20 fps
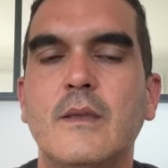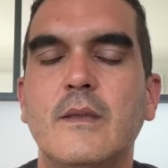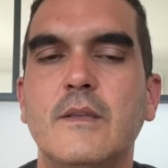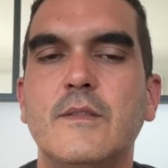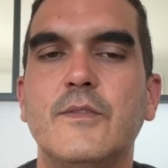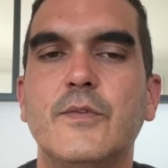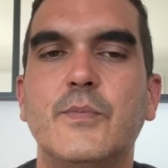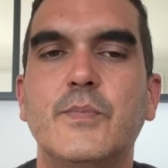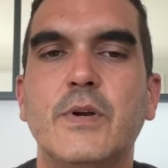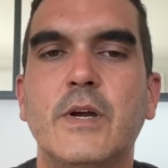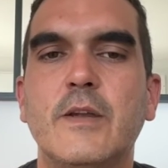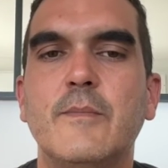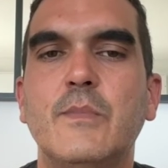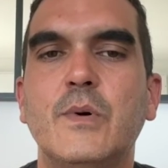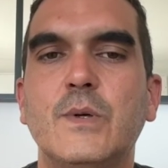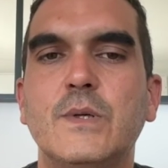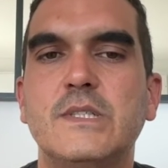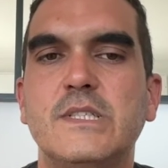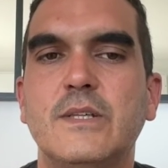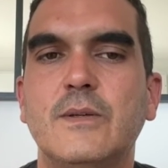In the
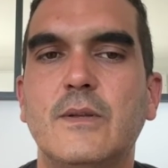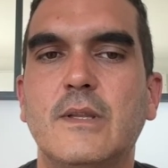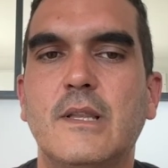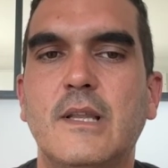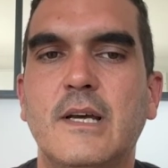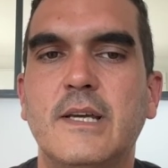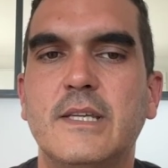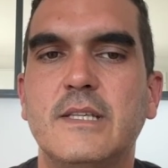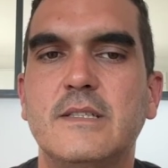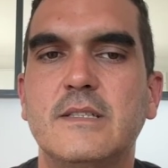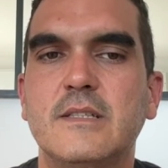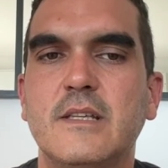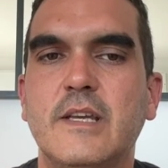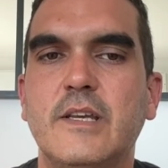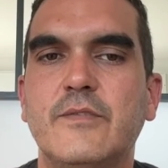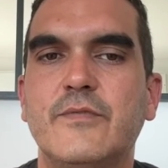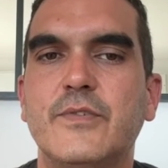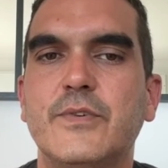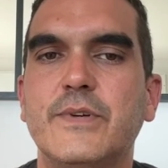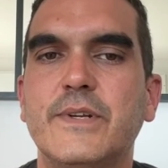primordial light,
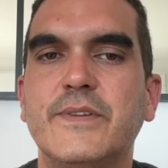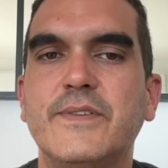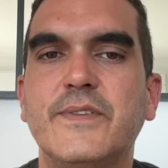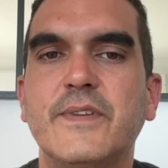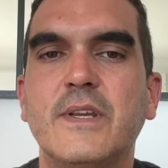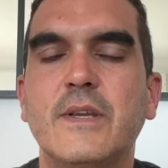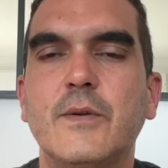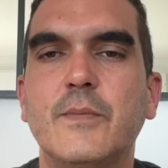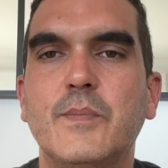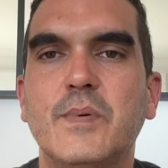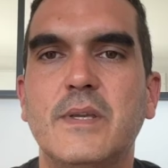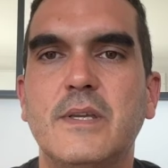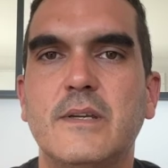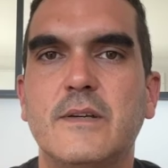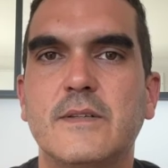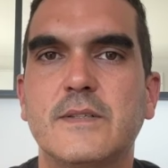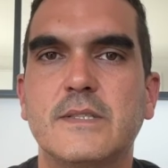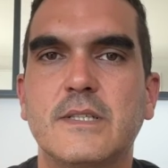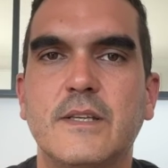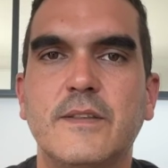everything
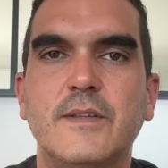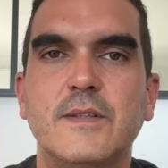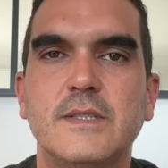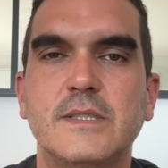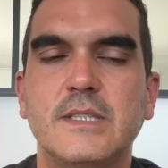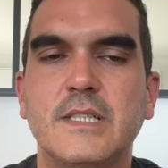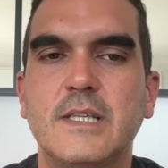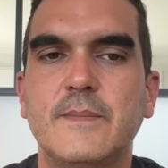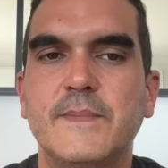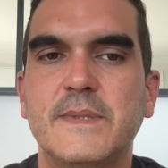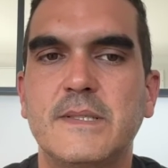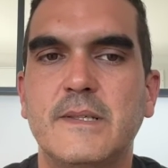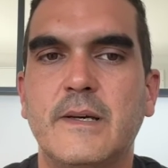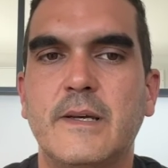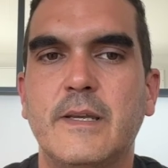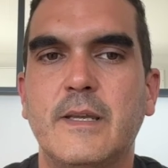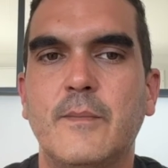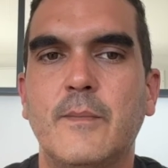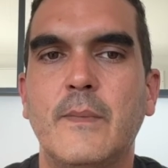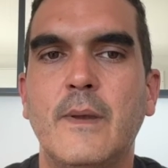appears at the same
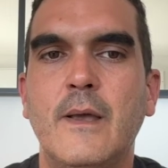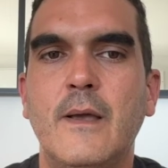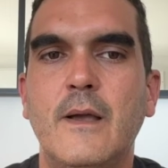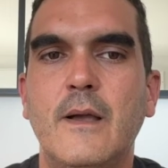time,